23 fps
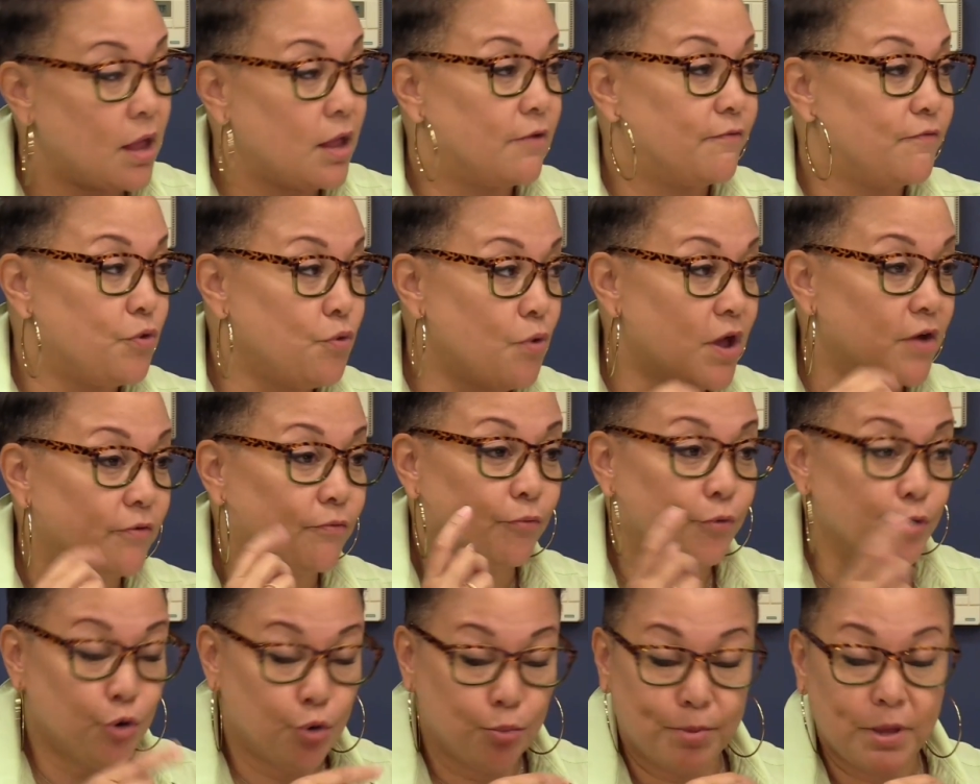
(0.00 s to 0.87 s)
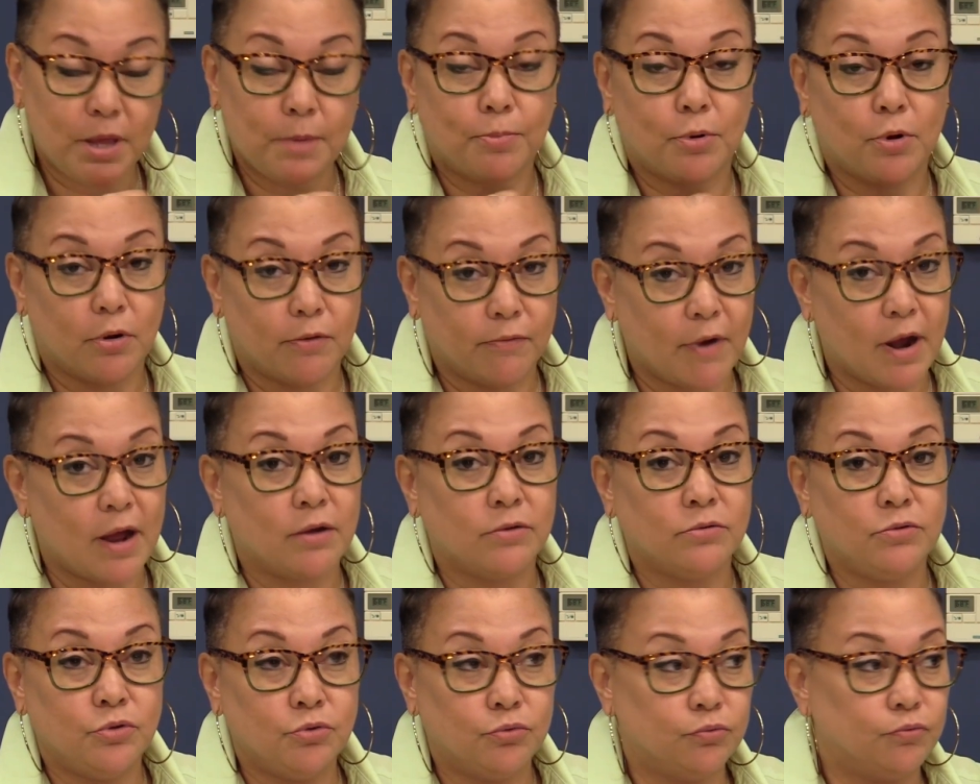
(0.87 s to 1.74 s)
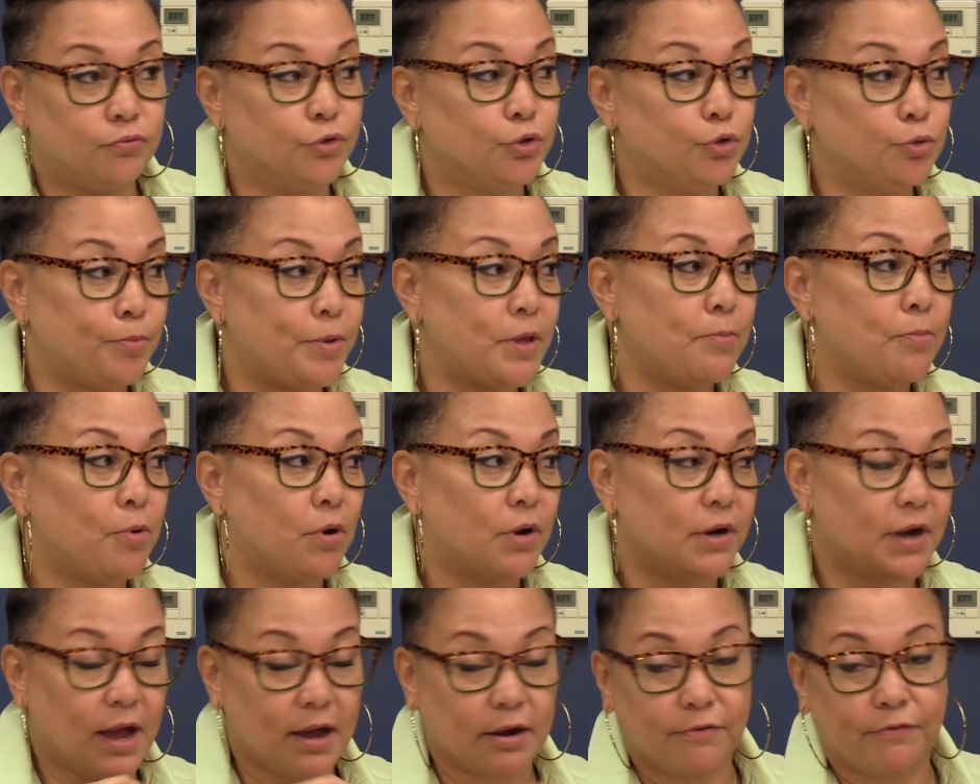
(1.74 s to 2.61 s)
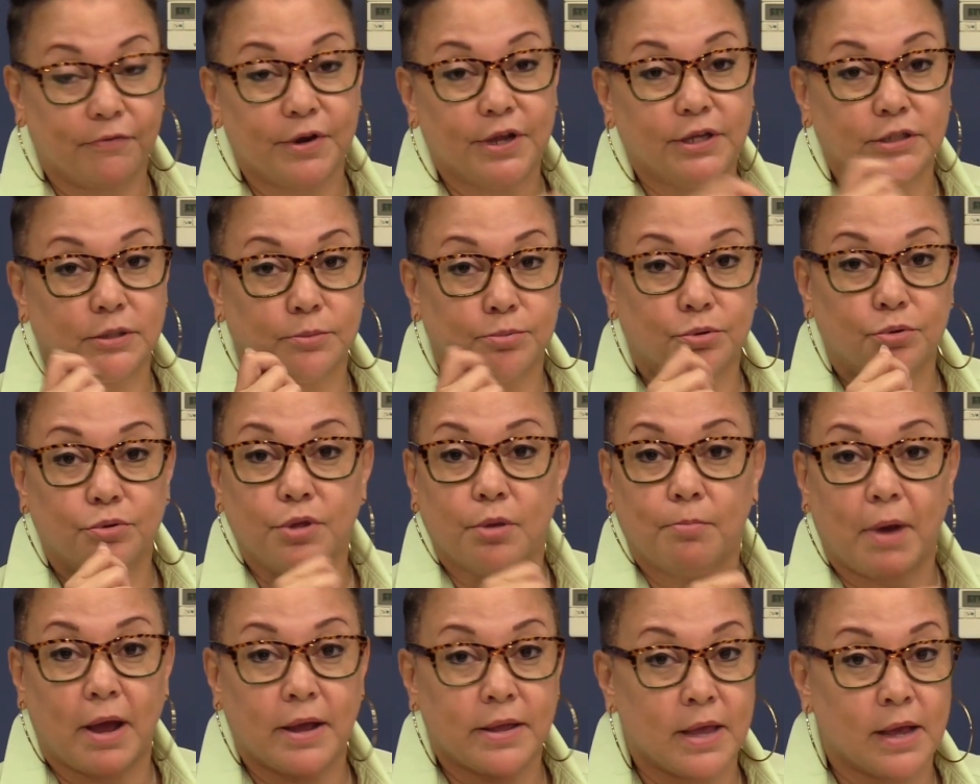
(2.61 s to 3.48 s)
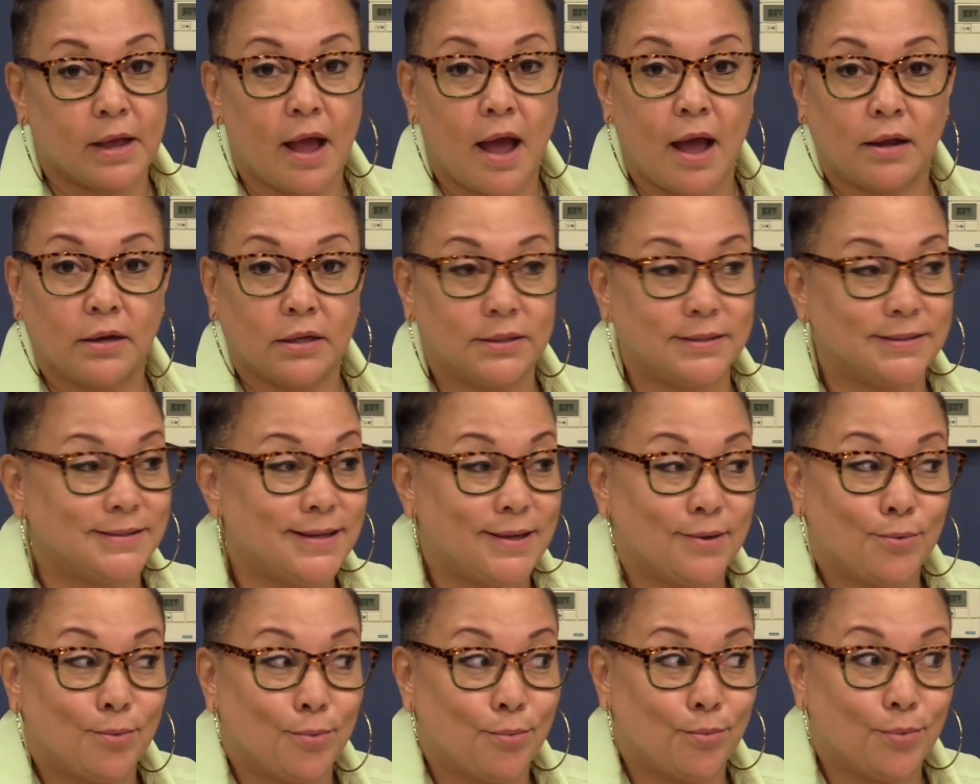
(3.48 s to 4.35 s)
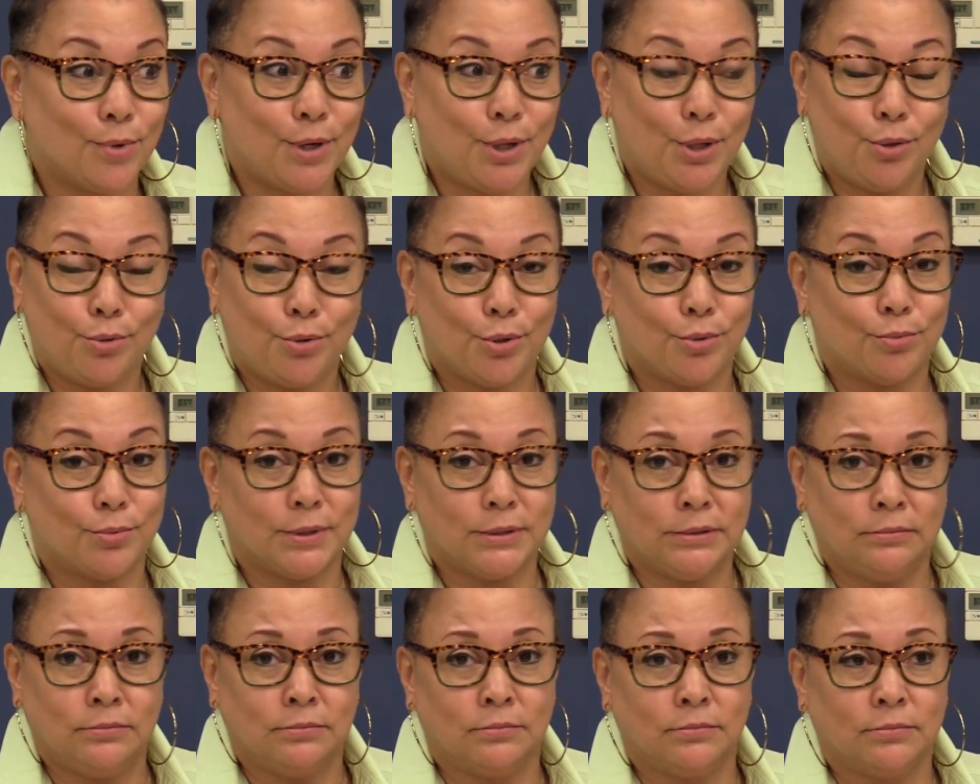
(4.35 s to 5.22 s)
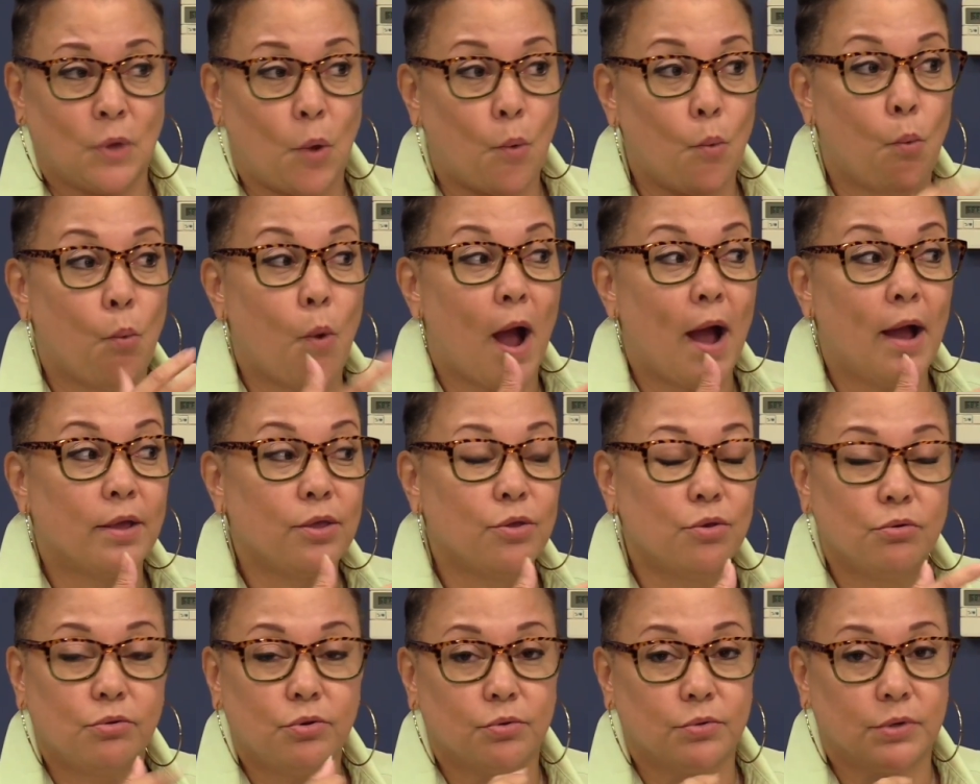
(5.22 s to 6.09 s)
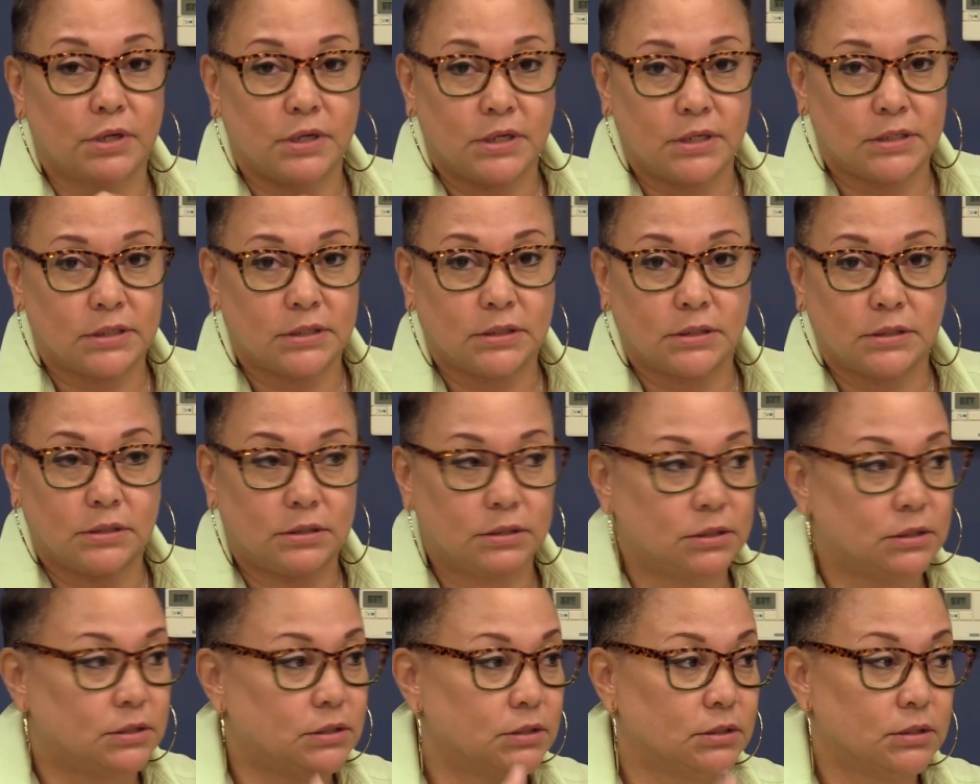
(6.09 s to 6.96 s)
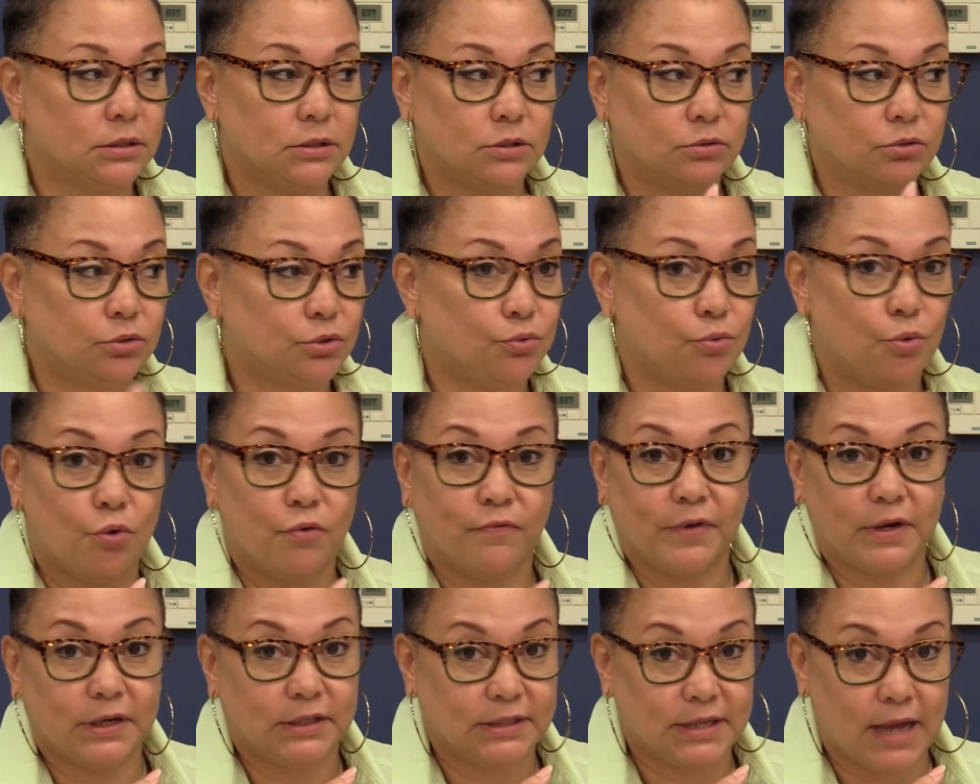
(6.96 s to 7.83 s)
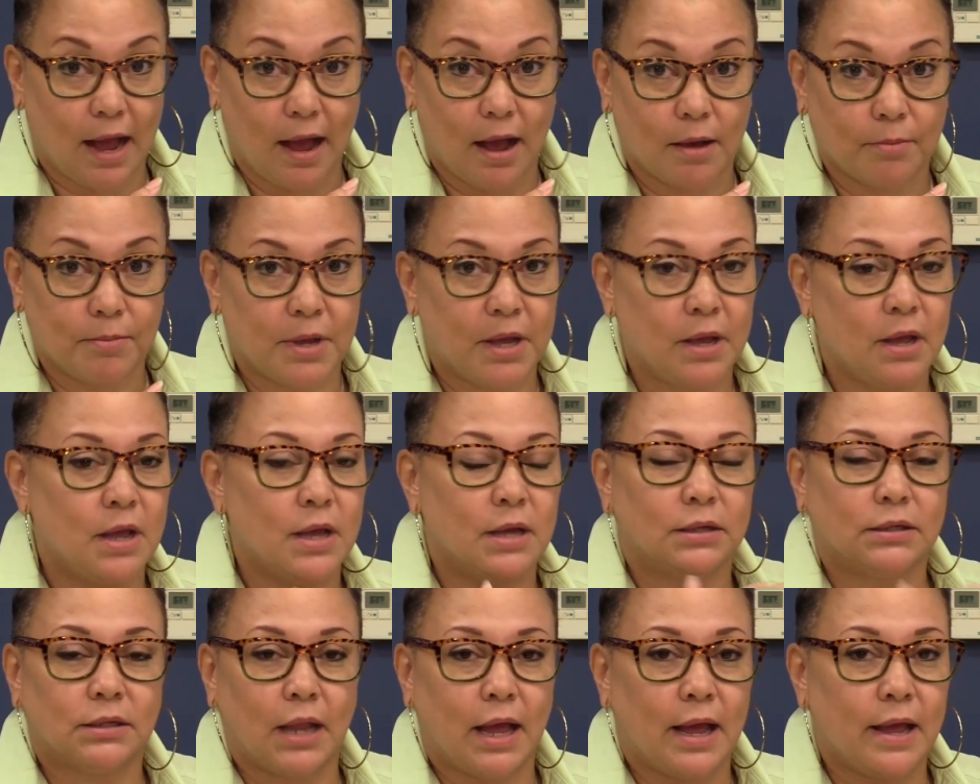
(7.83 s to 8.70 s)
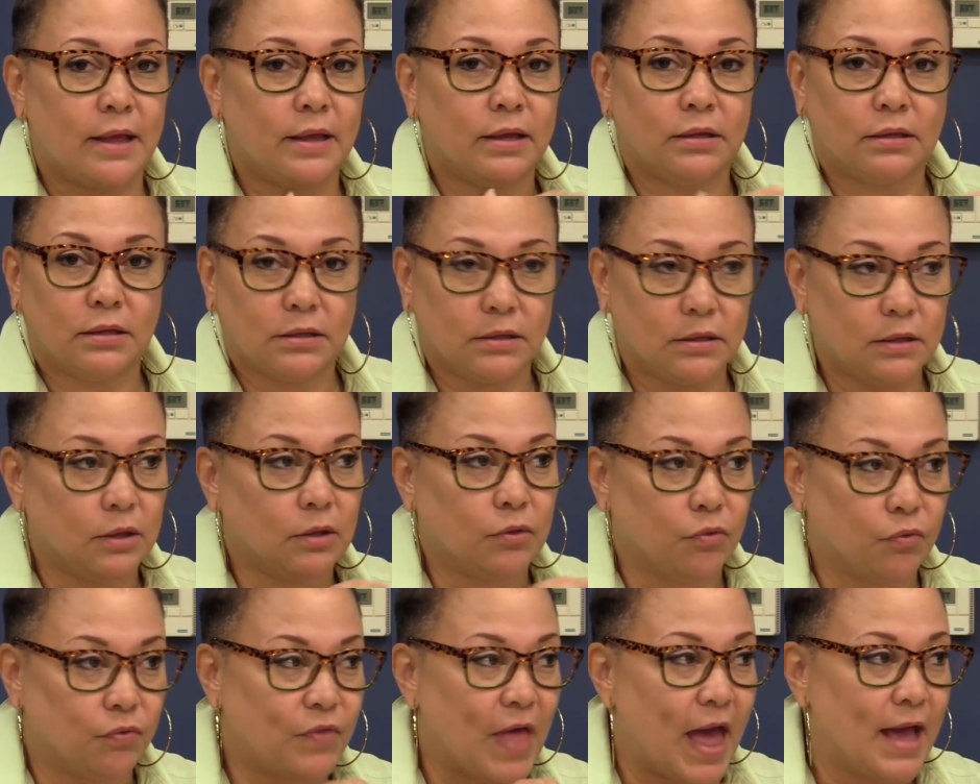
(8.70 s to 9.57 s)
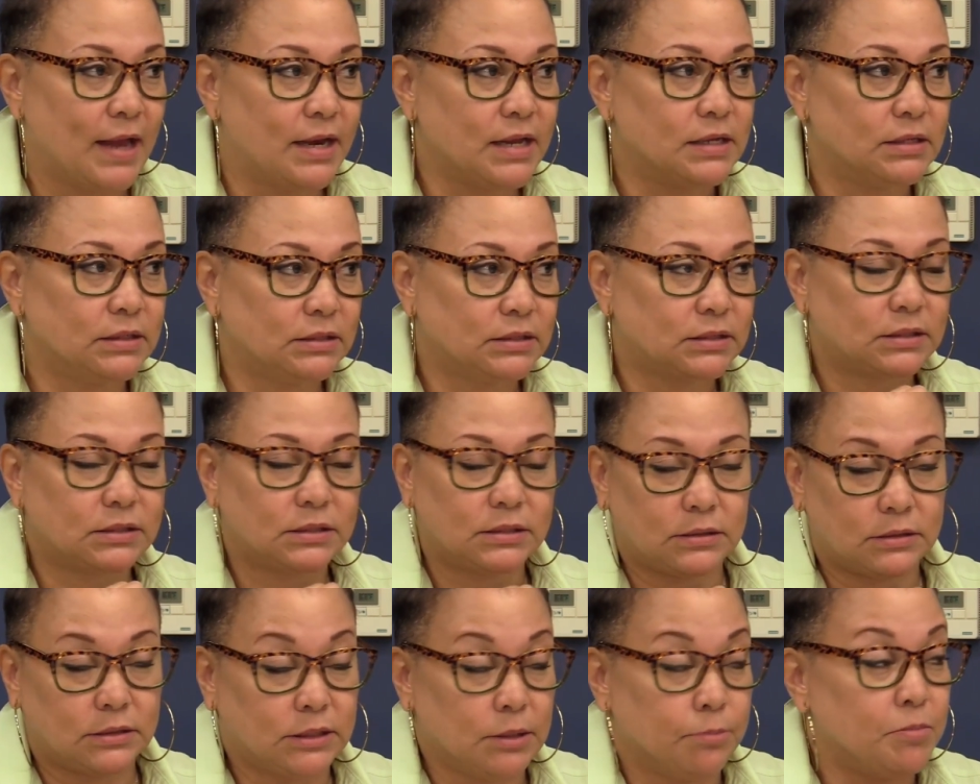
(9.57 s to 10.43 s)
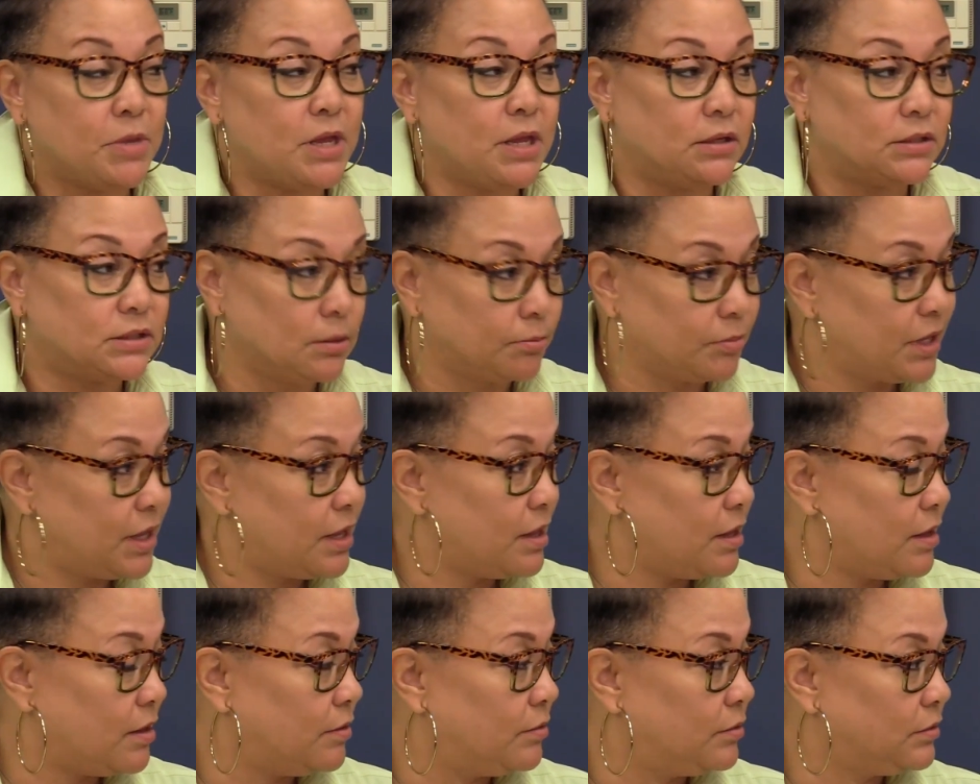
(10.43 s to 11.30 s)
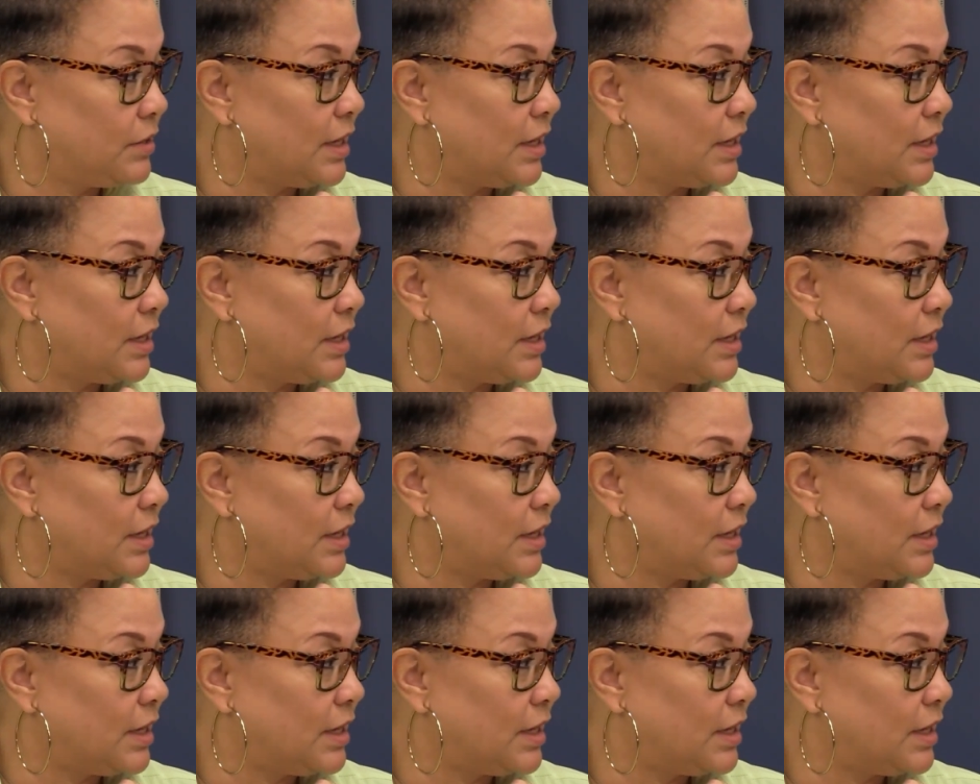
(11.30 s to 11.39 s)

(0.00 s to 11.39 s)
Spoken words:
If you have real people around you, real people are not afraid to pull you by your collar and say, what are you doing? Why are you doing this? This is a little too over the top. Like, that is, to me, some key.